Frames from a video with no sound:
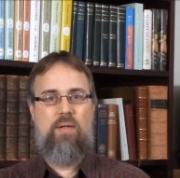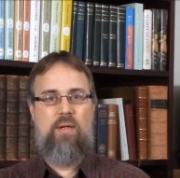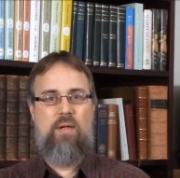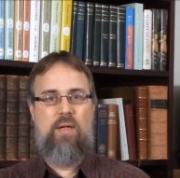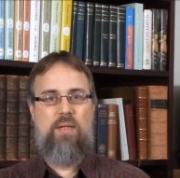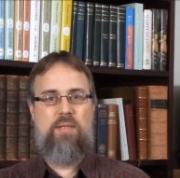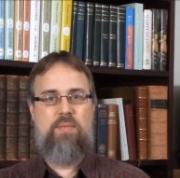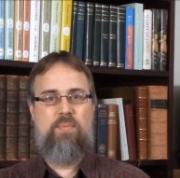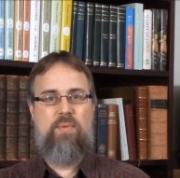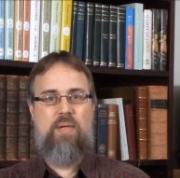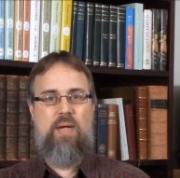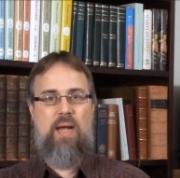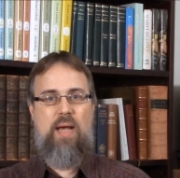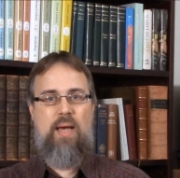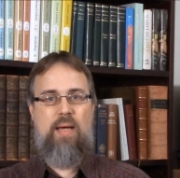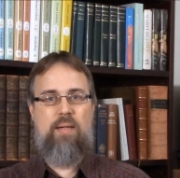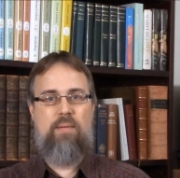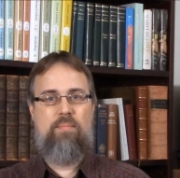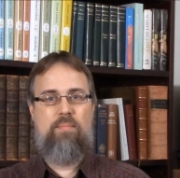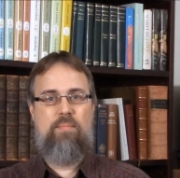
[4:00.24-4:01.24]
husband
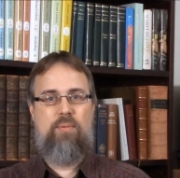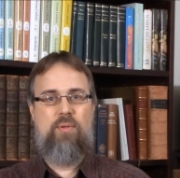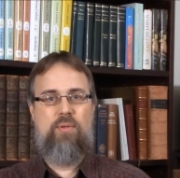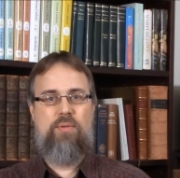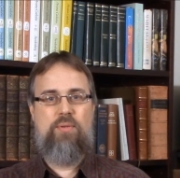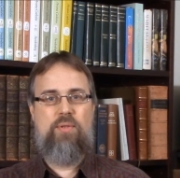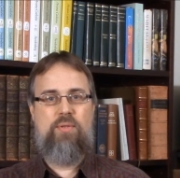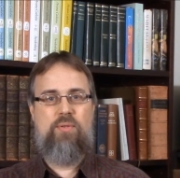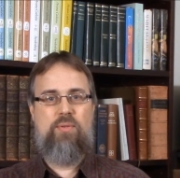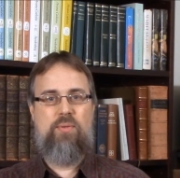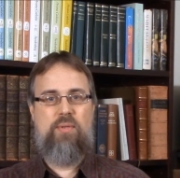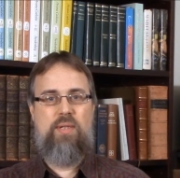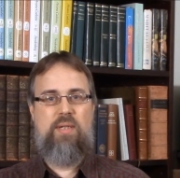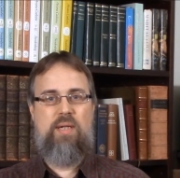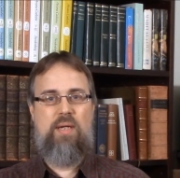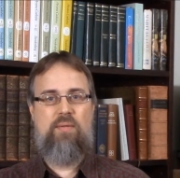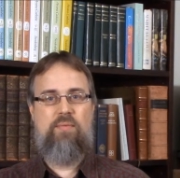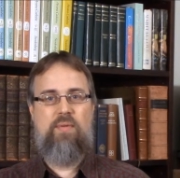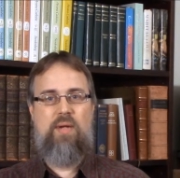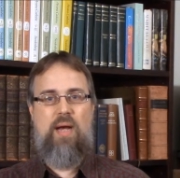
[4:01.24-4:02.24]
Adam put the tree
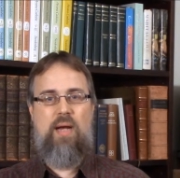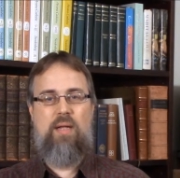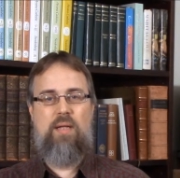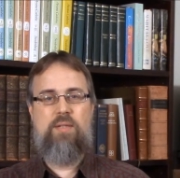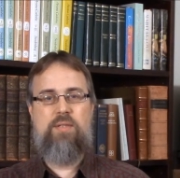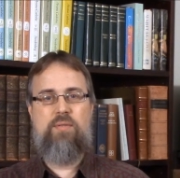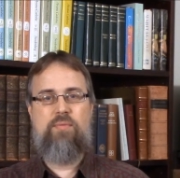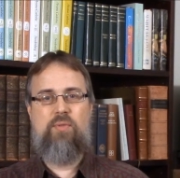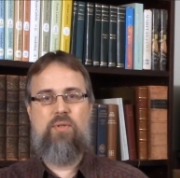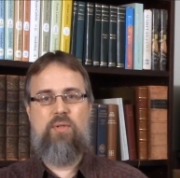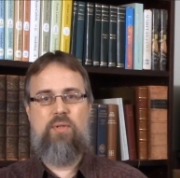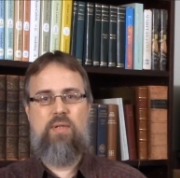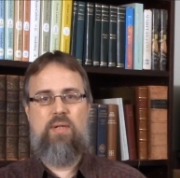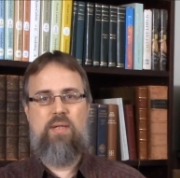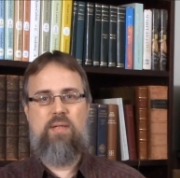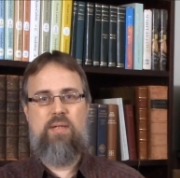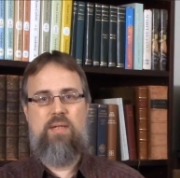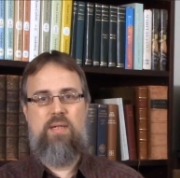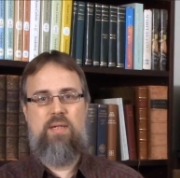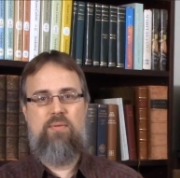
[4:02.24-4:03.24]
of knowledge of good
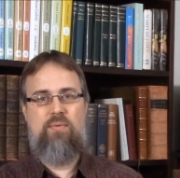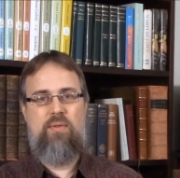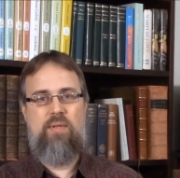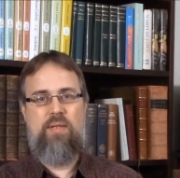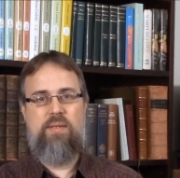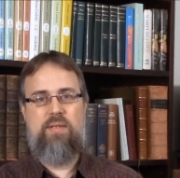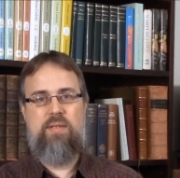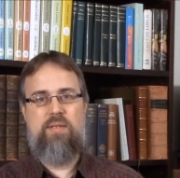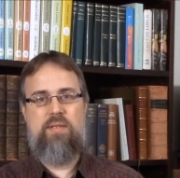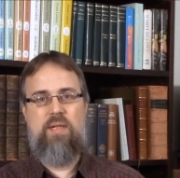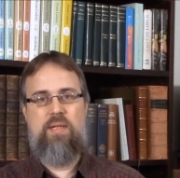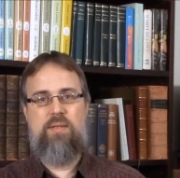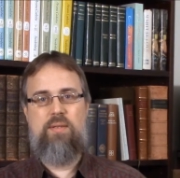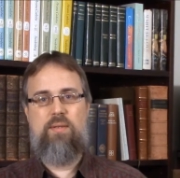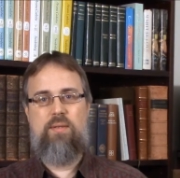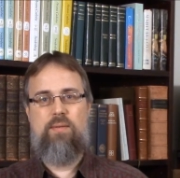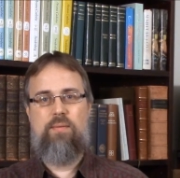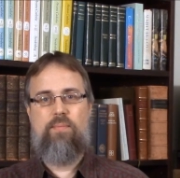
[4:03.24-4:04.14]
and evil at the center.